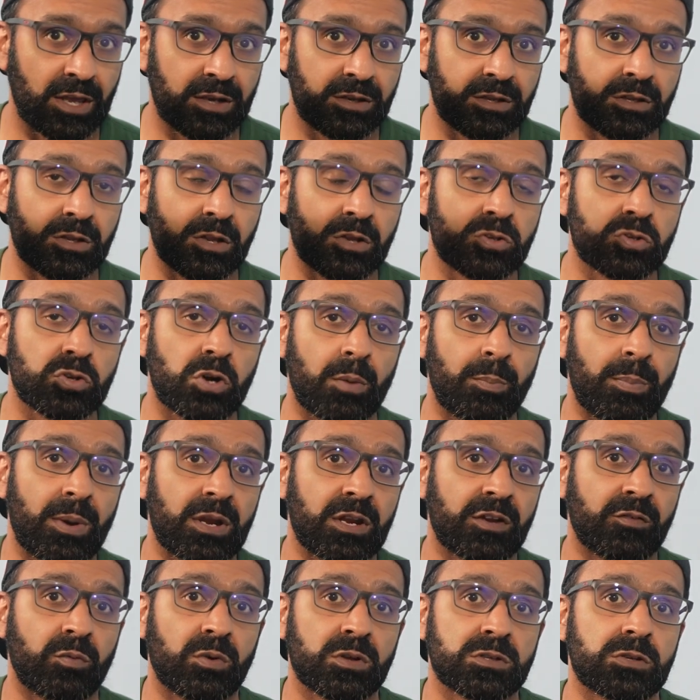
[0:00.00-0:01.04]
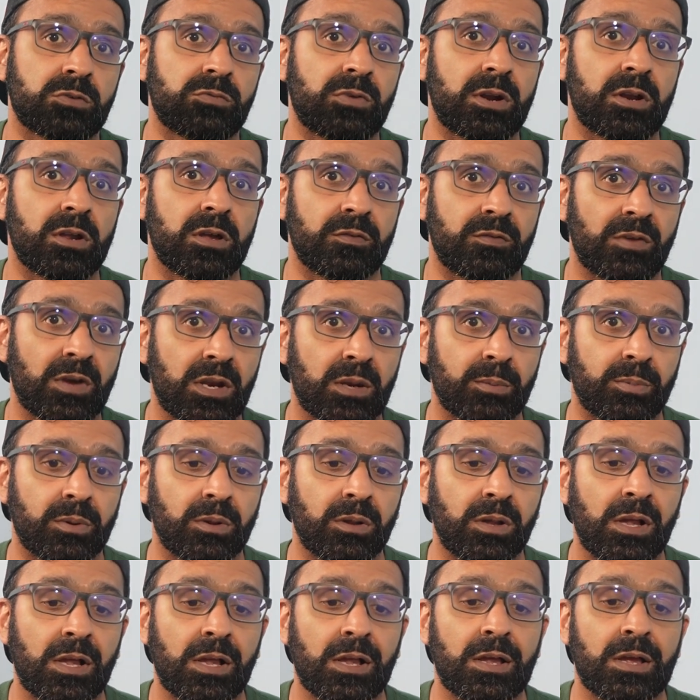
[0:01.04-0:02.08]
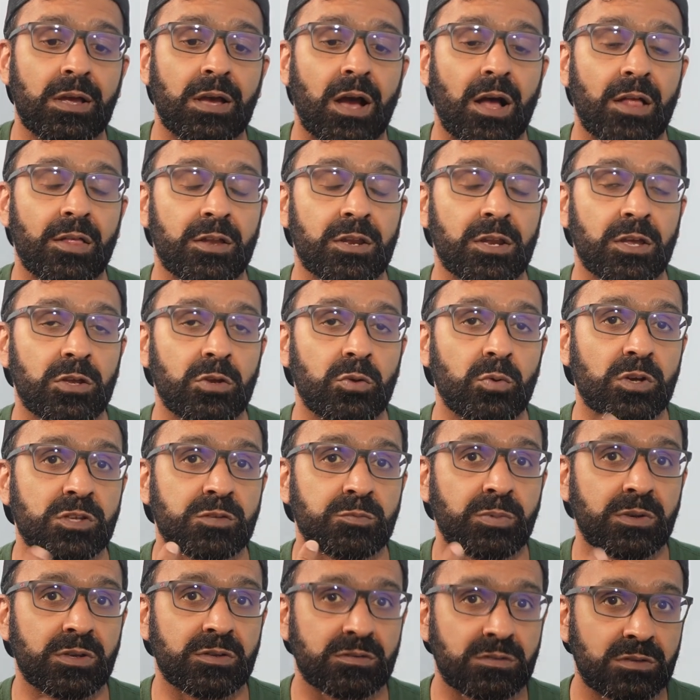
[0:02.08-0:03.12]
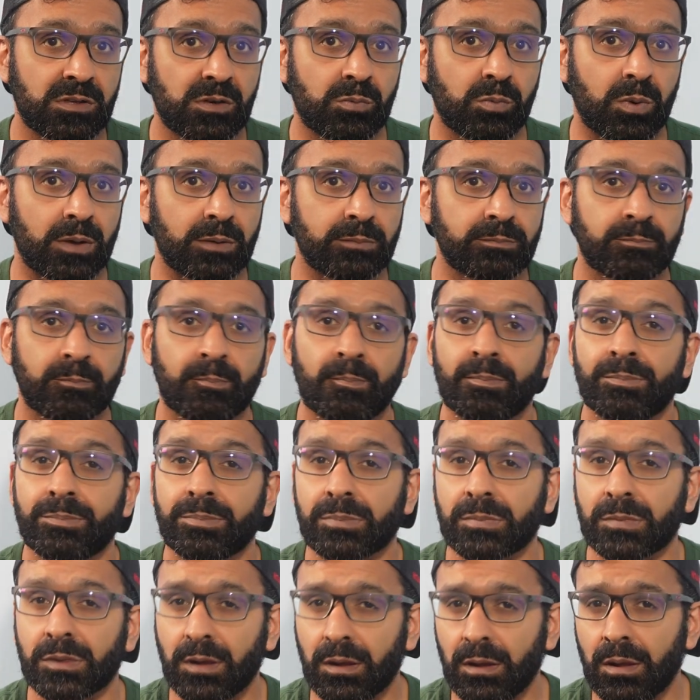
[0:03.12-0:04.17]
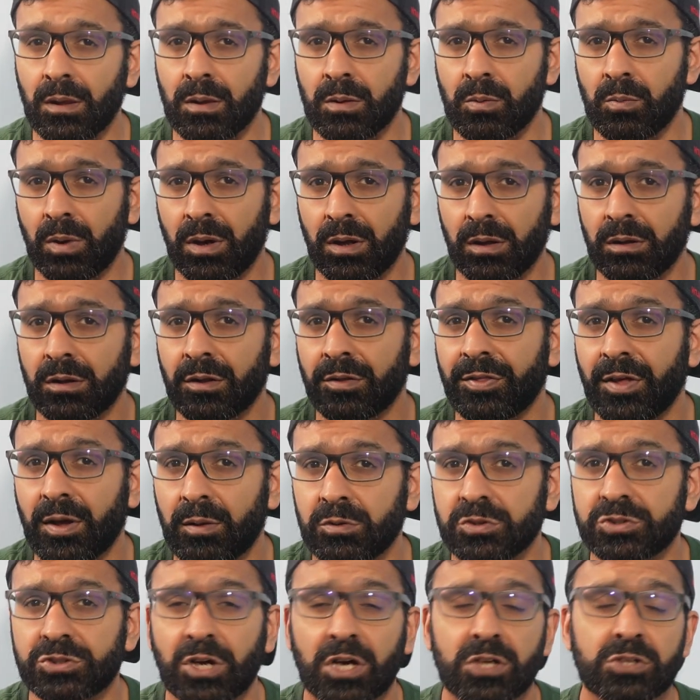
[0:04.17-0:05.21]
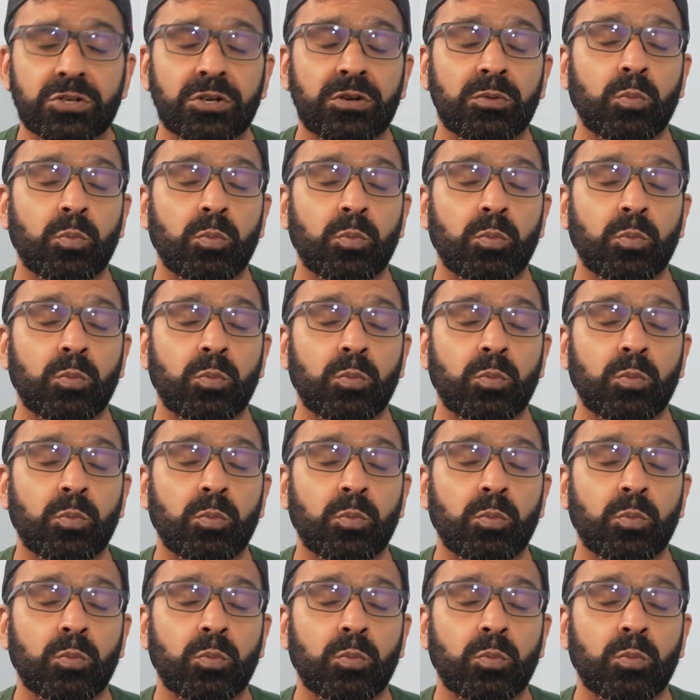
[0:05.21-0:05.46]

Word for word: hitting the top end of what's ready available, and then a USB-C one, well, that will charge at